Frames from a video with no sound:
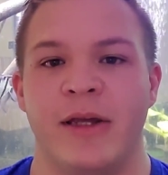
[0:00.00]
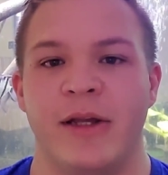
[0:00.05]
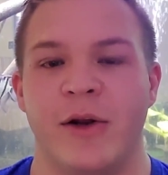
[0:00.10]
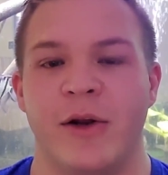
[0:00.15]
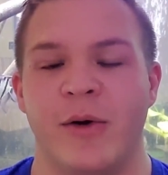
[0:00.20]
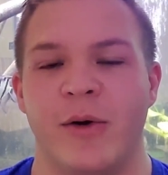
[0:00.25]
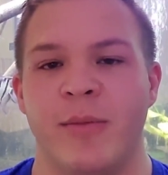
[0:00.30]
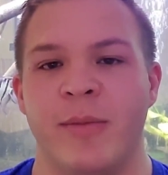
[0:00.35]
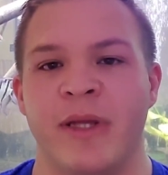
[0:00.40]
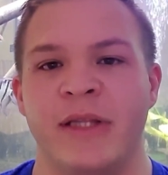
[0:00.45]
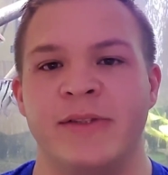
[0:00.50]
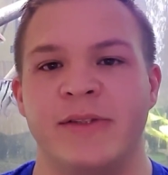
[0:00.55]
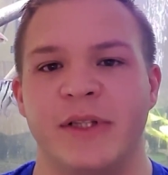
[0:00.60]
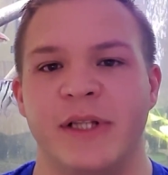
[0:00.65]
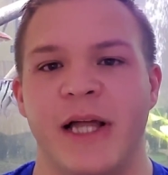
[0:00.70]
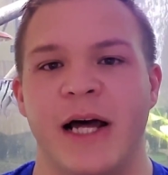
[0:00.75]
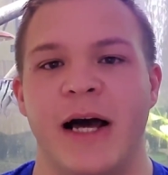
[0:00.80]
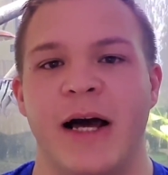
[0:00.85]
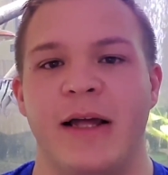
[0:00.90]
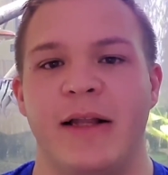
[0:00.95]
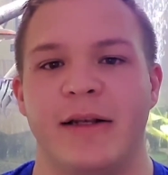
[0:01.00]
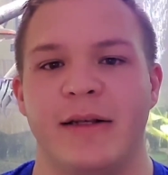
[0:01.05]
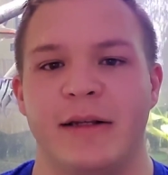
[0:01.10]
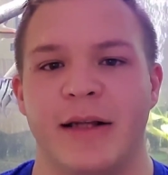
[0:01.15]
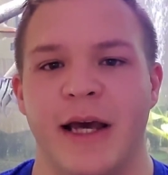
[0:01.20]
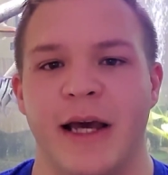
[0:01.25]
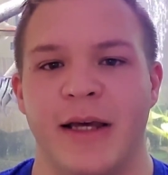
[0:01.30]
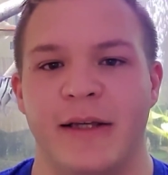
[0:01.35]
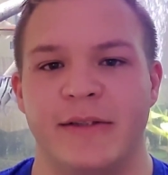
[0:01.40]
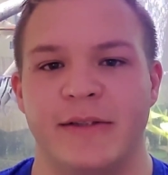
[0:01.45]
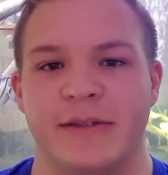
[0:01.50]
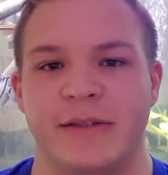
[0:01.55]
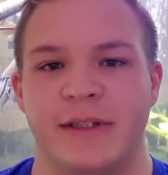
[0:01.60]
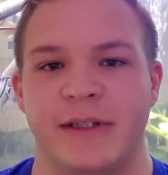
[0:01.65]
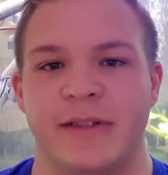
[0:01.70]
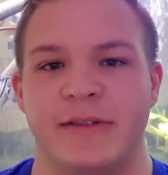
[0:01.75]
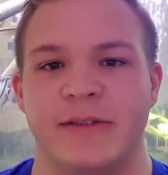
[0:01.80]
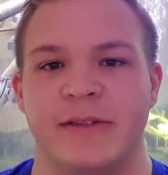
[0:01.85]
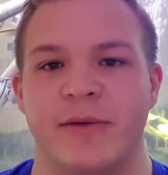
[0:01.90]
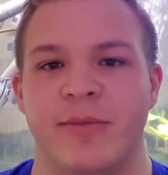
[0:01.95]
It means a lot as
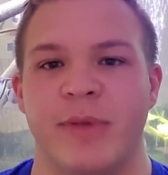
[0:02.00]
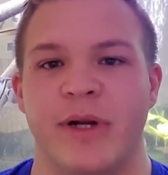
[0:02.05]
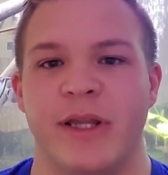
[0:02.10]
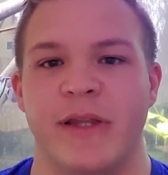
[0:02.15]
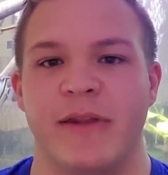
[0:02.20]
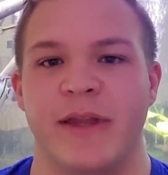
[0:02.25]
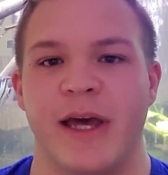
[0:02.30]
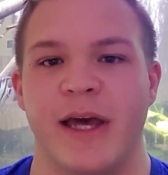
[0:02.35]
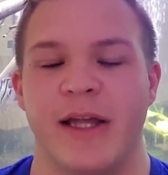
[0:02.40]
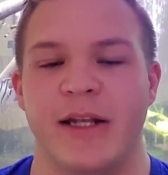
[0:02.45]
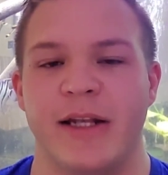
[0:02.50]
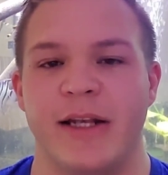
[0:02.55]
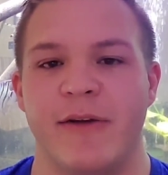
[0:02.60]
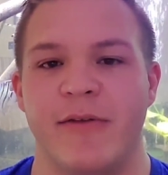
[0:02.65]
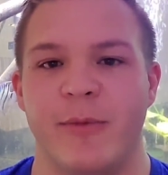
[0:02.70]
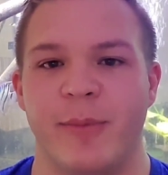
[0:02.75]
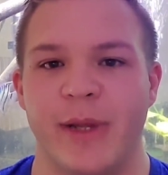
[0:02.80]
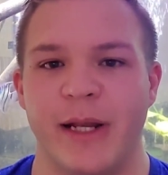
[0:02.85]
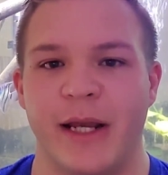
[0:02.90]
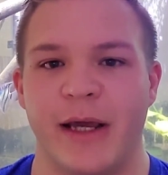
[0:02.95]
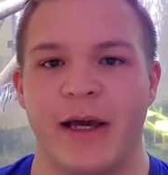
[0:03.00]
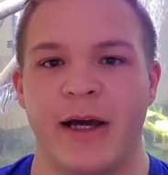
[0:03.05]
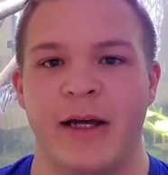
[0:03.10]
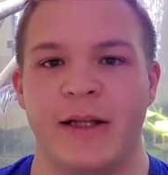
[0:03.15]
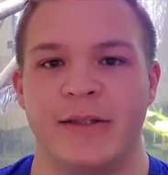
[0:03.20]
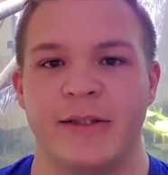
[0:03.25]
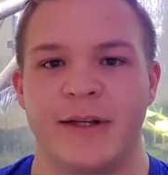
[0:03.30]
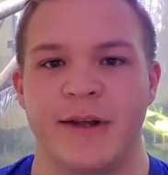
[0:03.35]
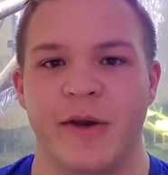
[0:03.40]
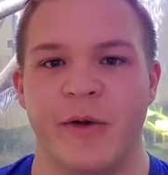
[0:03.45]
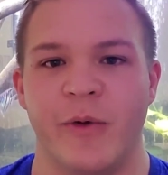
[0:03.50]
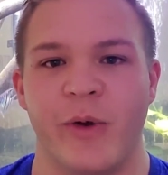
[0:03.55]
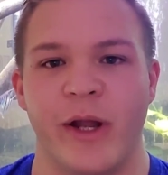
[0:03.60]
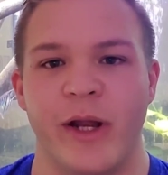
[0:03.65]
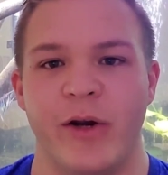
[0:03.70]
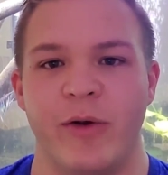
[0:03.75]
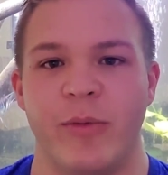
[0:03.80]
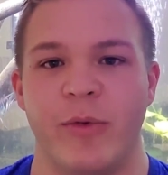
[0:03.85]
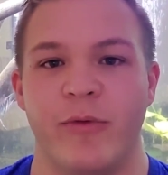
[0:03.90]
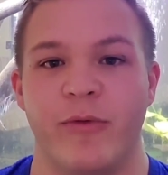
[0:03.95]
somebody that had never been a content
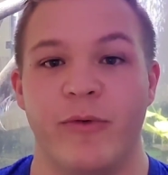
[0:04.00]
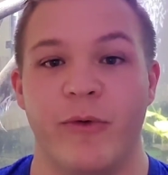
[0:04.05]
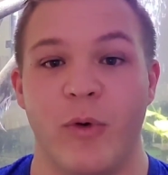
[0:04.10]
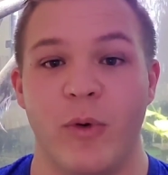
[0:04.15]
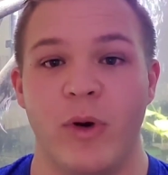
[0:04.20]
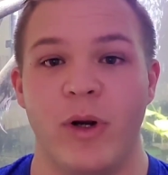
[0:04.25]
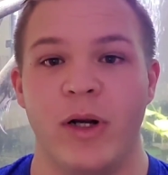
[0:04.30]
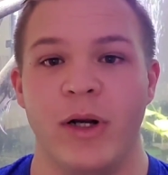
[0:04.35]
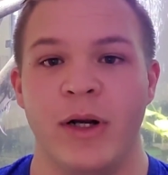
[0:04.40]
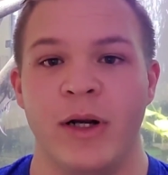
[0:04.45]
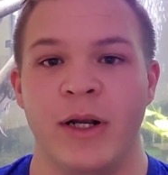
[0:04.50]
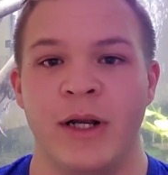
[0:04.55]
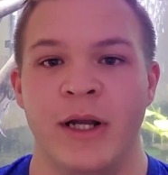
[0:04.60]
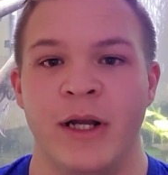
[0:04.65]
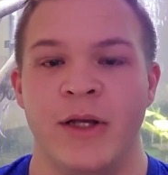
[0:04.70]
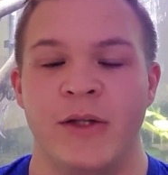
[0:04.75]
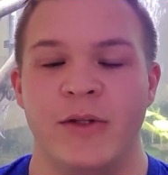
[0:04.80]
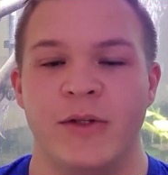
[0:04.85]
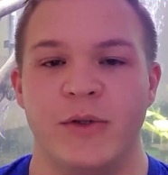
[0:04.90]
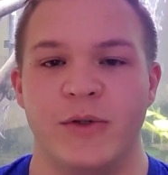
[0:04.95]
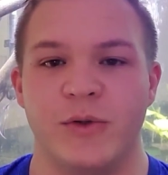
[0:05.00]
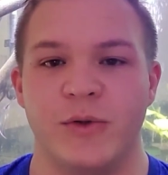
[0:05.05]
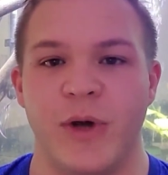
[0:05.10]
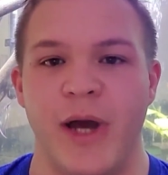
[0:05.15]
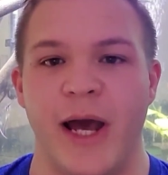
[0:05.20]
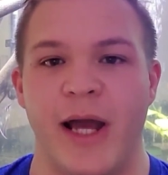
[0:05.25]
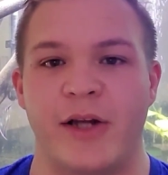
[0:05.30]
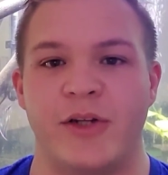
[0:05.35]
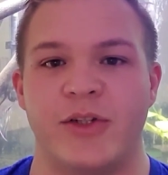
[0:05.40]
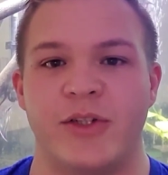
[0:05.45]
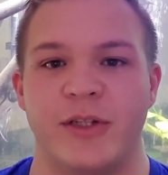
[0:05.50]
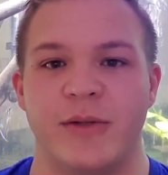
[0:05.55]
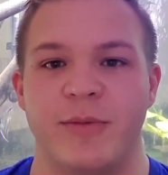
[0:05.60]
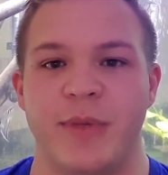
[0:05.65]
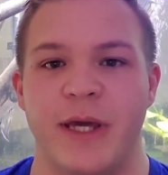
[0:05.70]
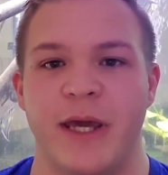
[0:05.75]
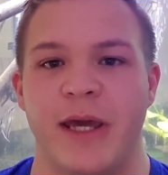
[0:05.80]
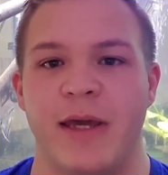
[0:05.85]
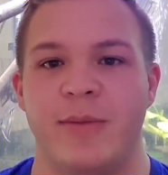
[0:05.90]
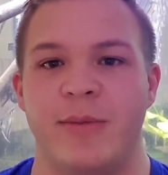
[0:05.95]
creator before, to actually
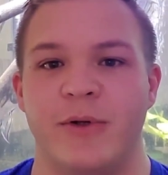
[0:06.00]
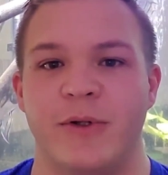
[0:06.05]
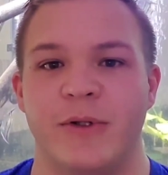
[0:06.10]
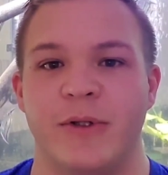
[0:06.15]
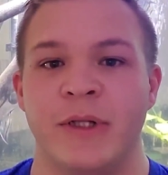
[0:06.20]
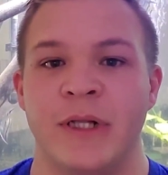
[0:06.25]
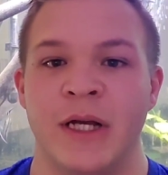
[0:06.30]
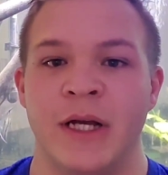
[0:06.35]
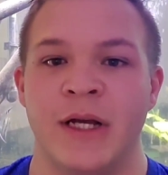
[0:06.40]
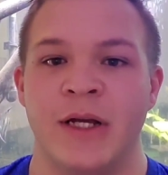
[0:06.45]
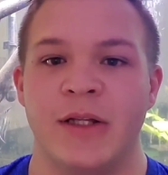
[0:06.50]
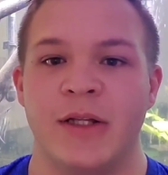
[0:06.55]
be able